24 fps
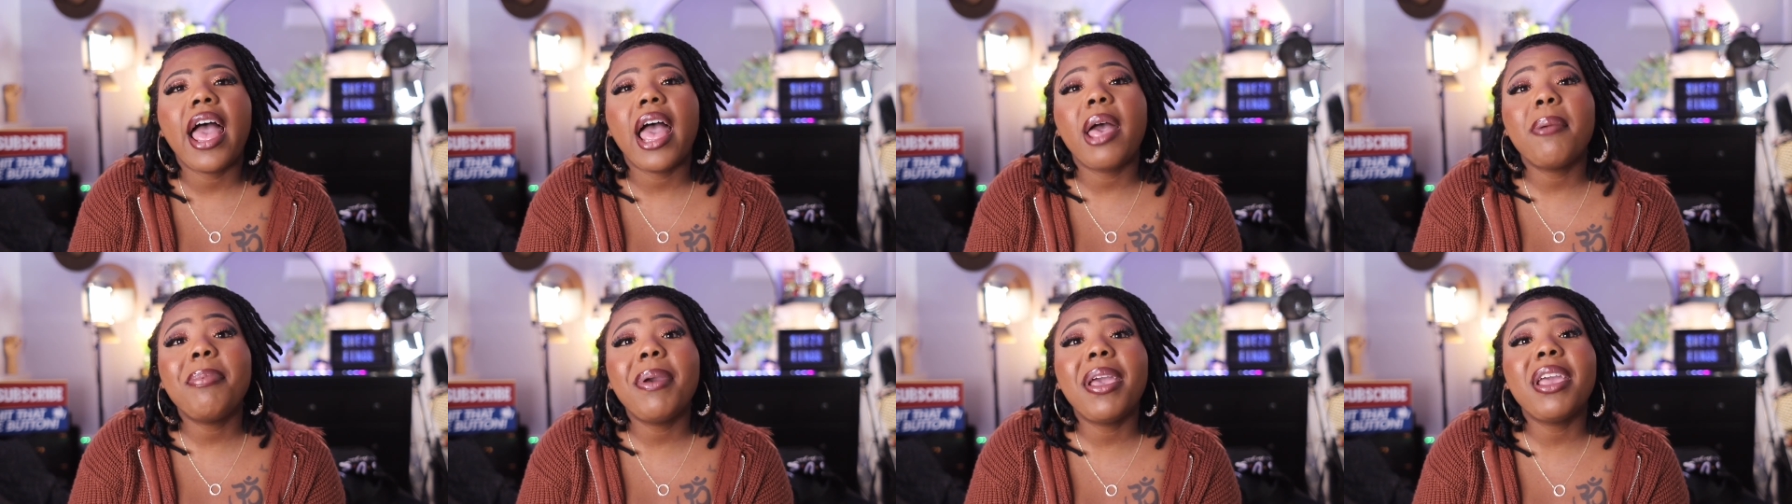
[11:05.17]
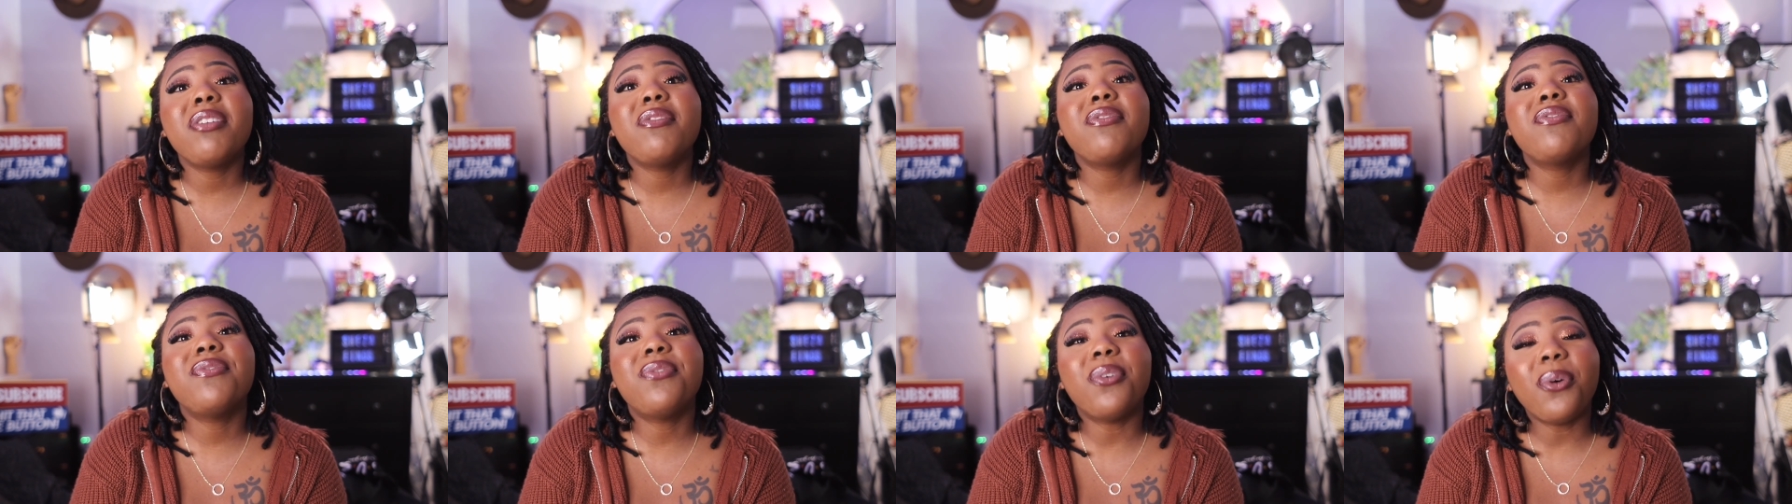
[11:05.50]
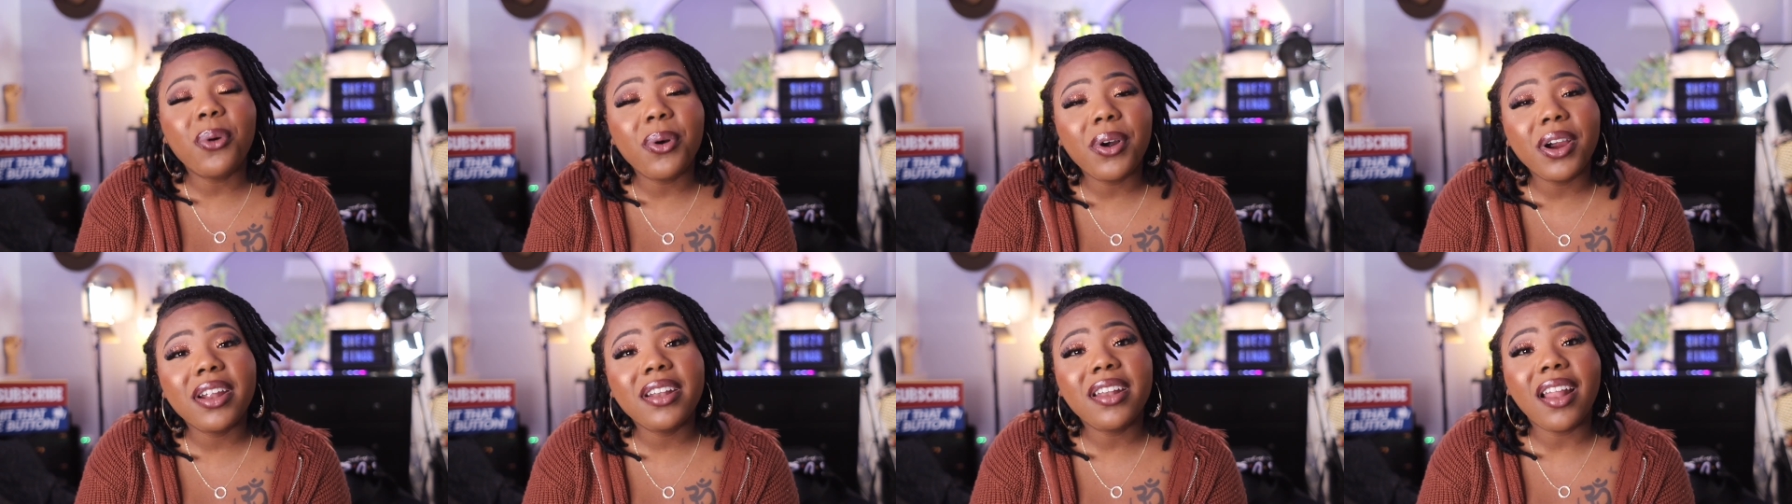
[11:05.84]
I paid
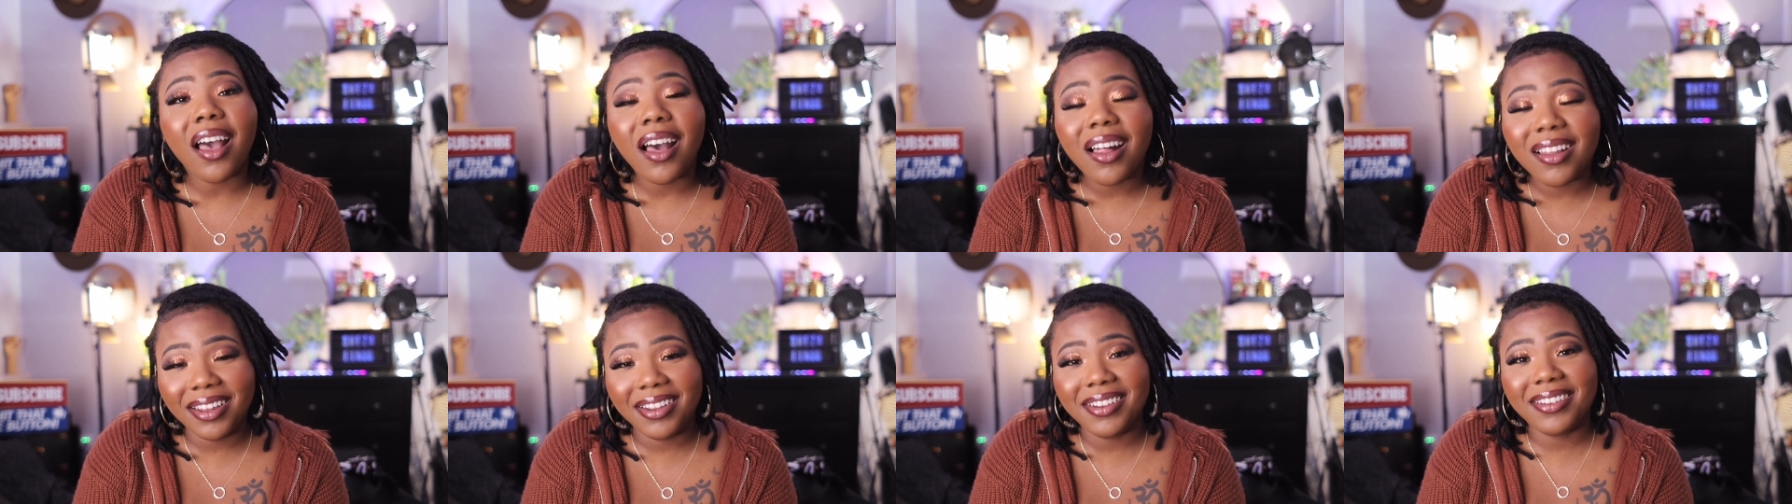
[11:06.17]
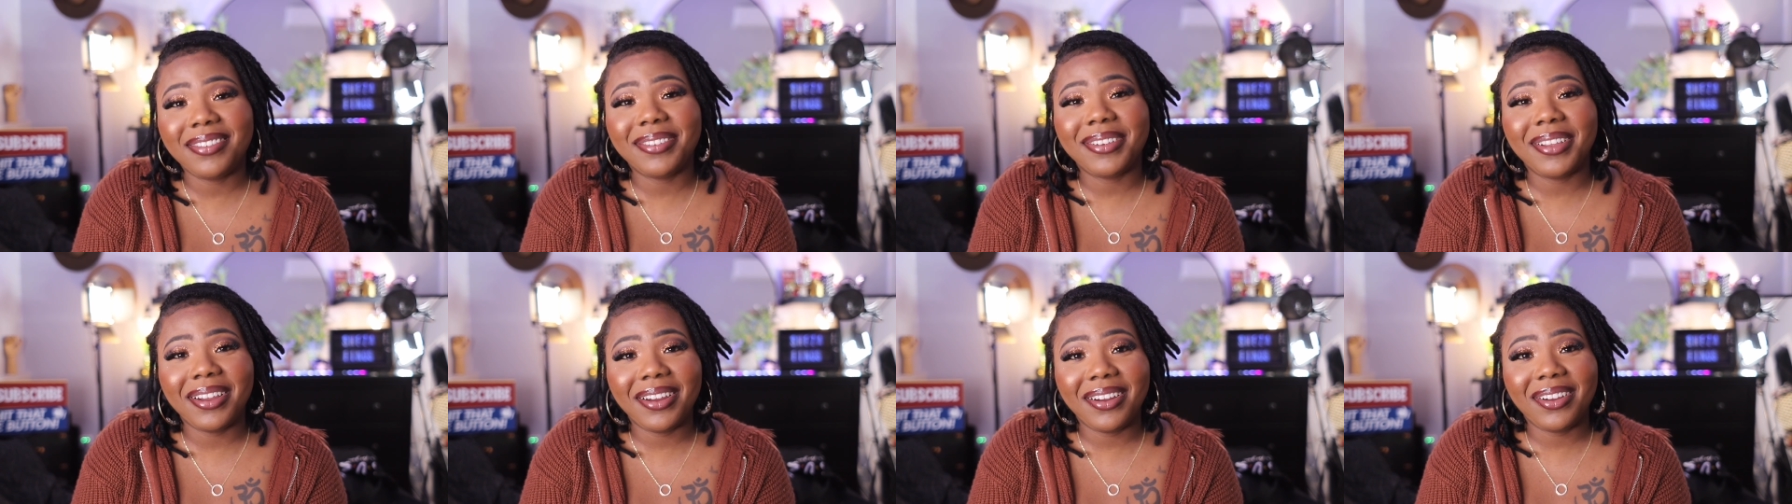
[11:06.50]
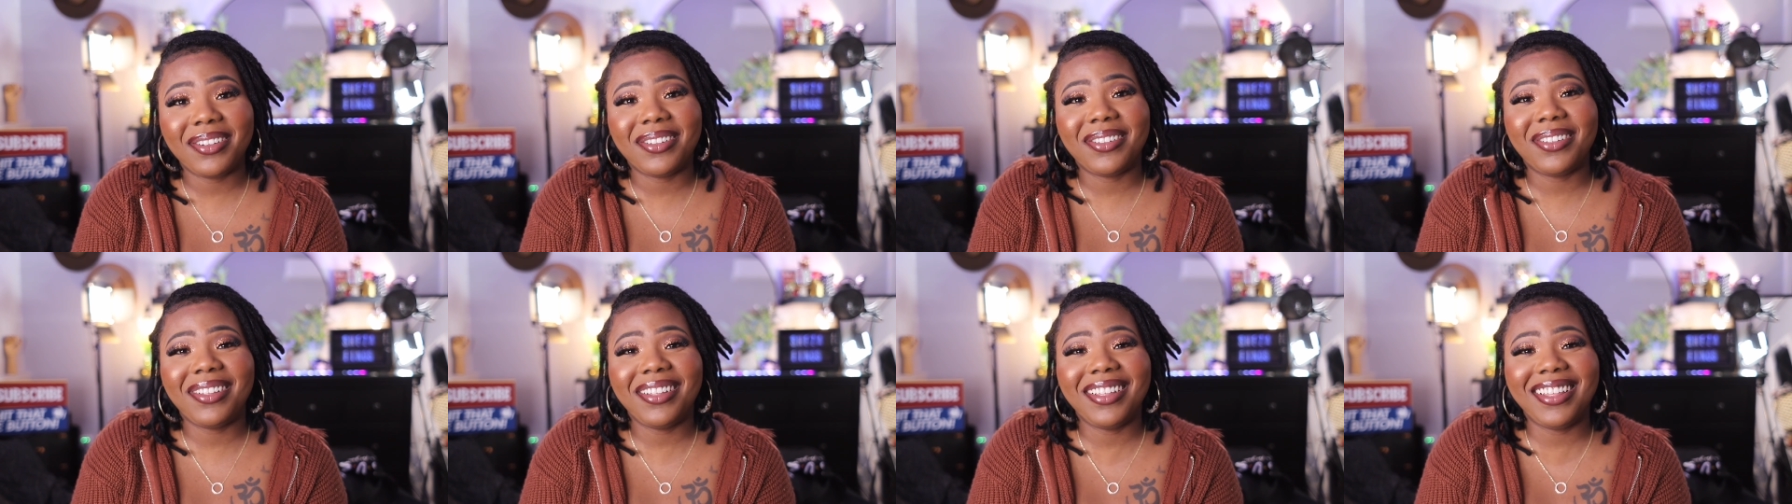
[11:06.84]
$4,
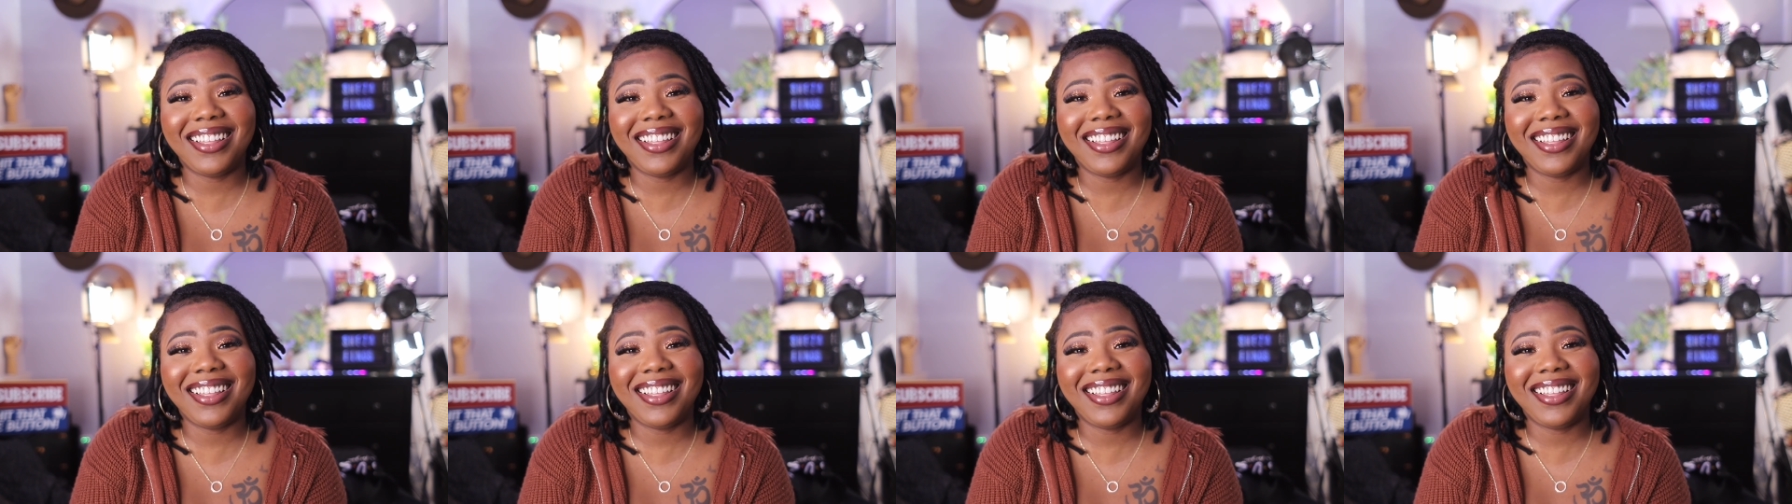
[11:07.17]
girl.